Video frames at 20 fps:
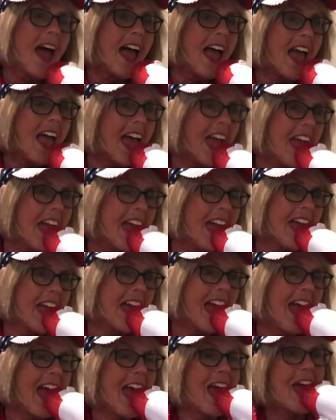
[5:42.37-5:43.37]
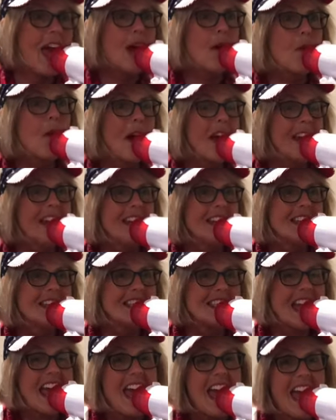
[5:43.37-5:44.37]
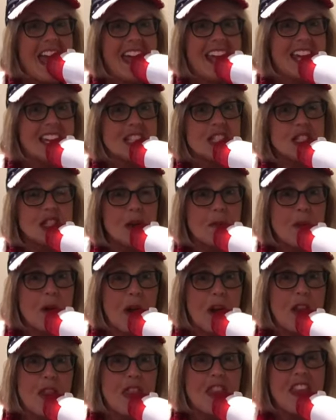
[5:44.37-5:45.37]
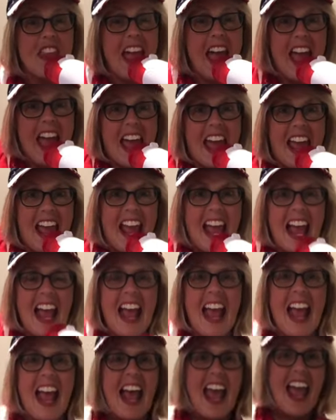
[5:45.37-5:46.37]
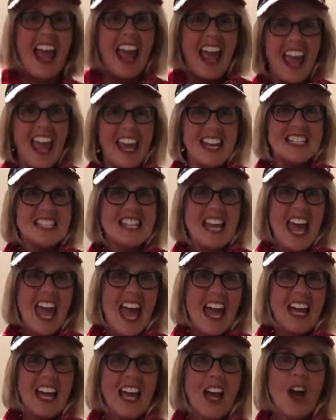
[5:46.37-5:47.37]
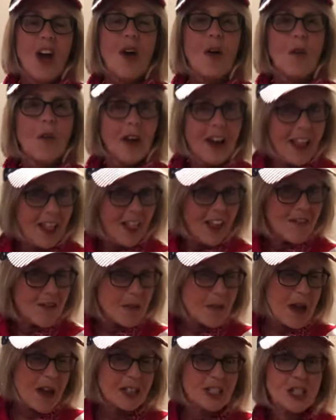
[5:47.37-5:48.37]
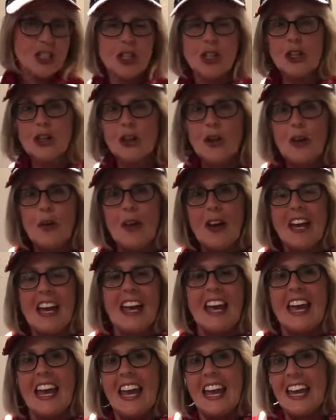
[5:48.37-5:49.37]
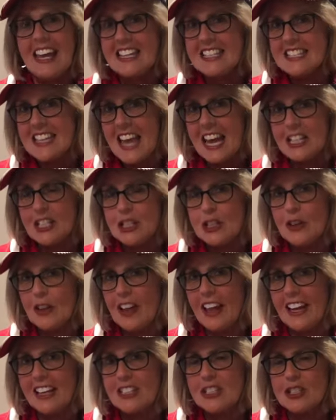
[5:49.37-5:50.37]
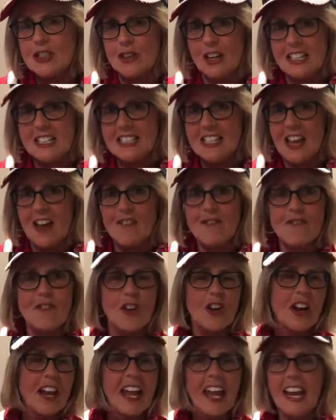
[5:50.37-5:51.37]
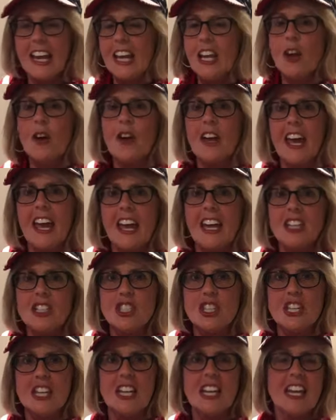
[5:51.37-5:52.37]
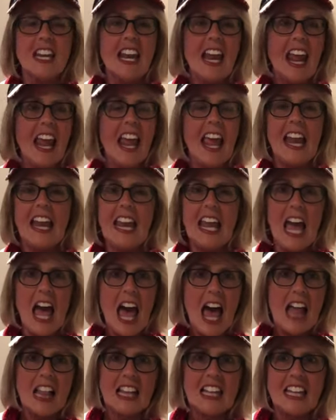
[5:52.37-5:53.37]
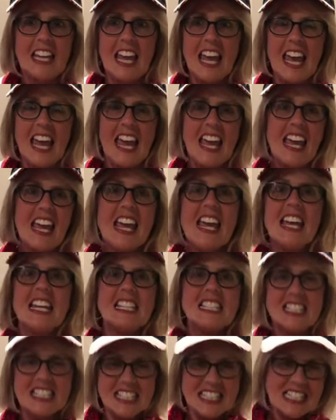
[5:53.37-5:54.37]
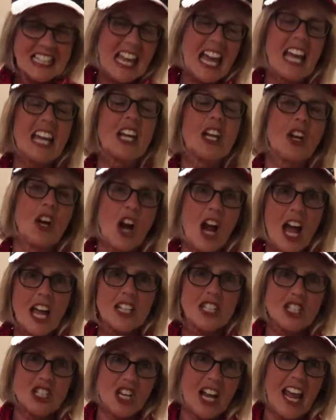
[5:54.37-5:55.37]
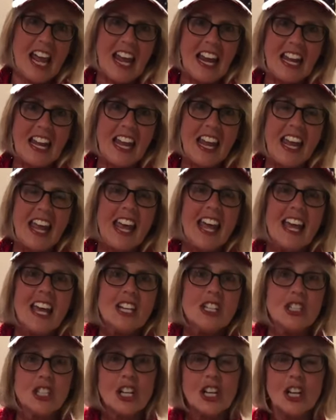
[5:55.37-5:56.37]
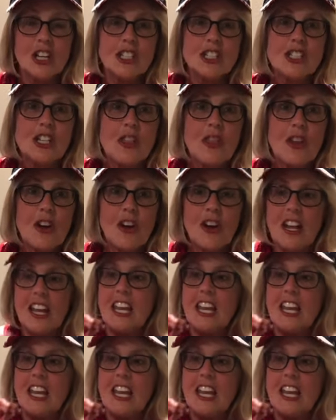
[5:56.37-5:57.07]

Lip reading: Hey, hey, what do you say? It's your birthday. Hey, Zach. What I love about you is that you like to dress up for any occasion, any holiday, just like your Aunt Jane. Cheers to 30